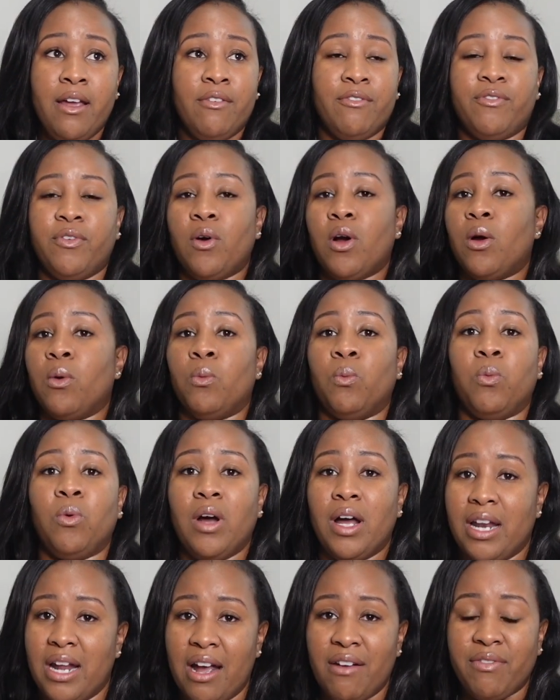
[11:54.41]
for
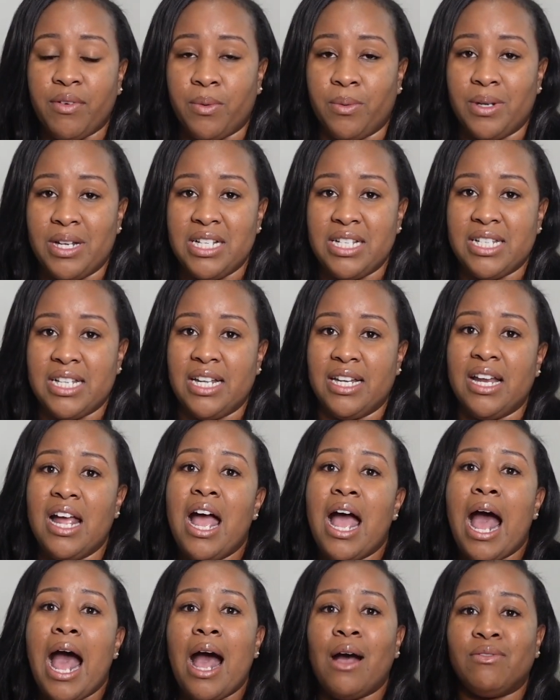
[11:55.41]
whatever reason,
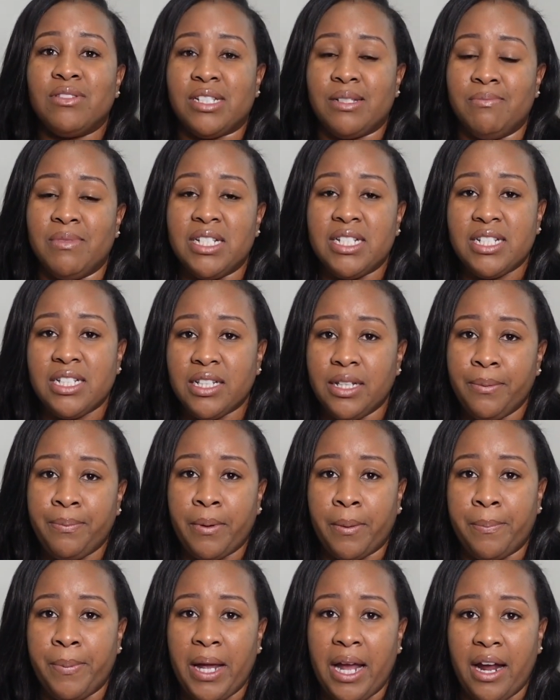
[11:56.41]
I was mentally
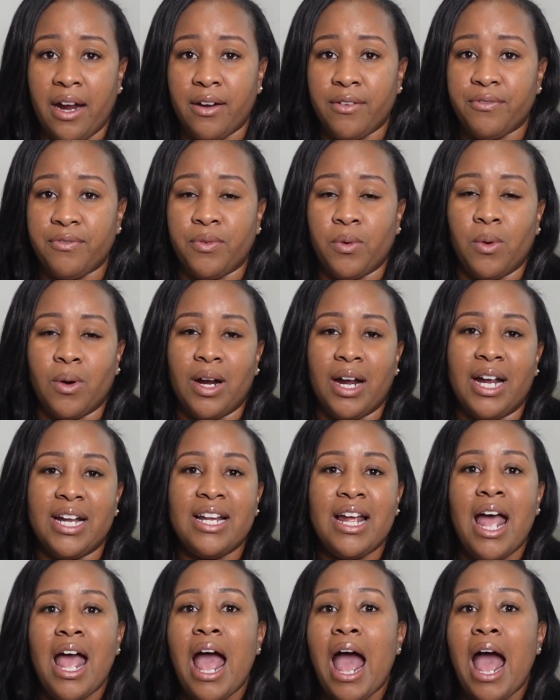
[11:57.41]
prepared for it.